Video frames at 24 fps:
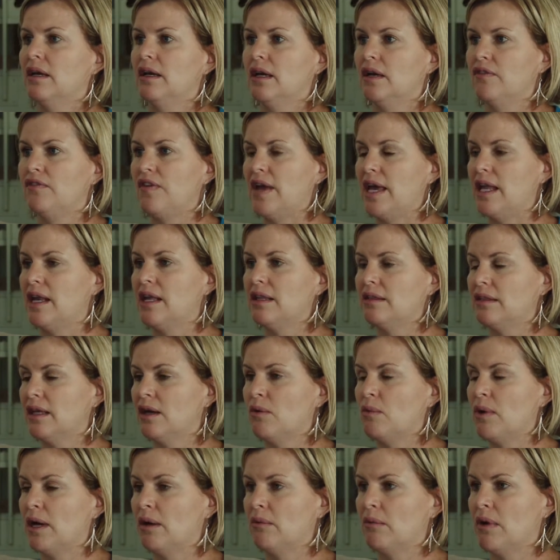if
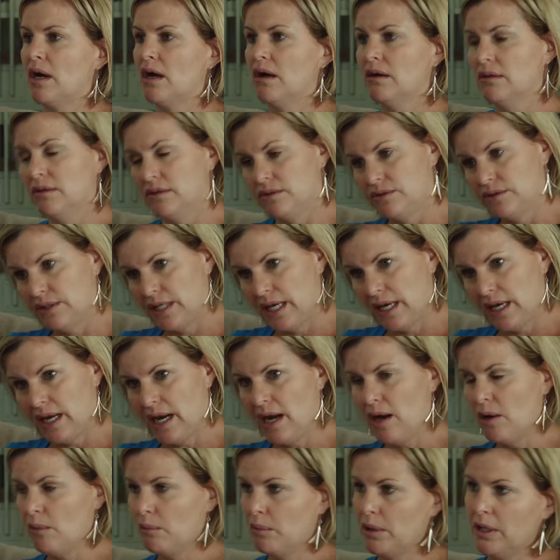anything went wrong, take it
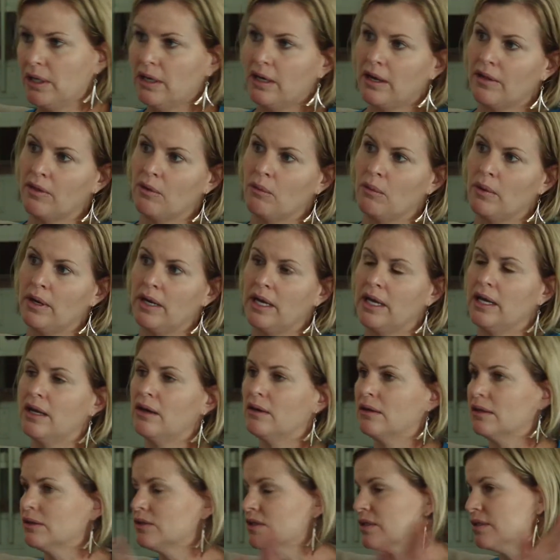out, put another one in,
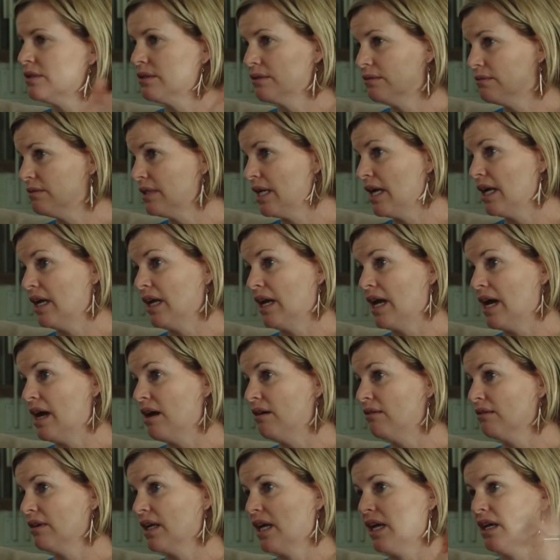or just take it
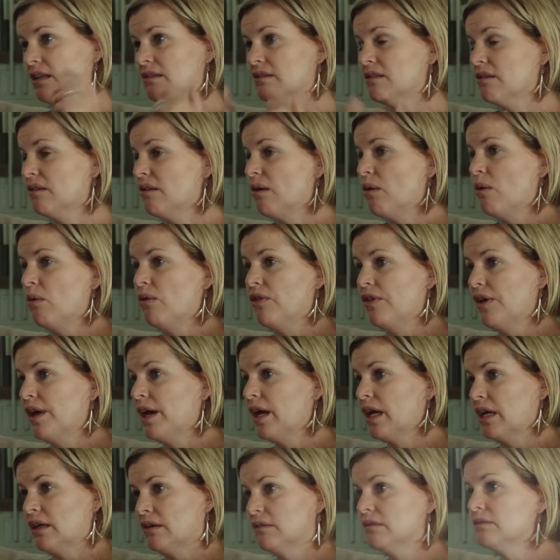out and cancel the whole
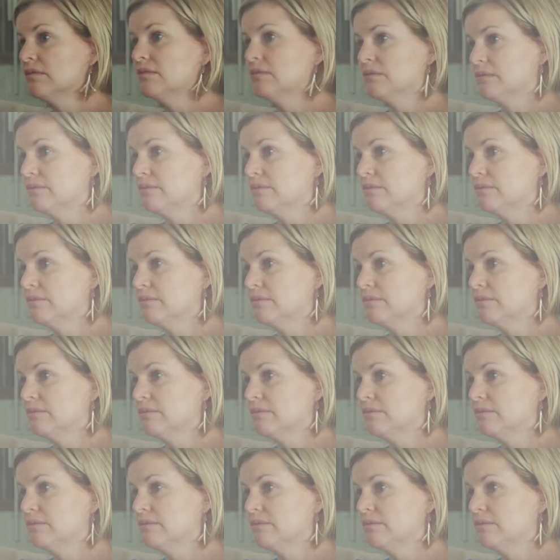thing.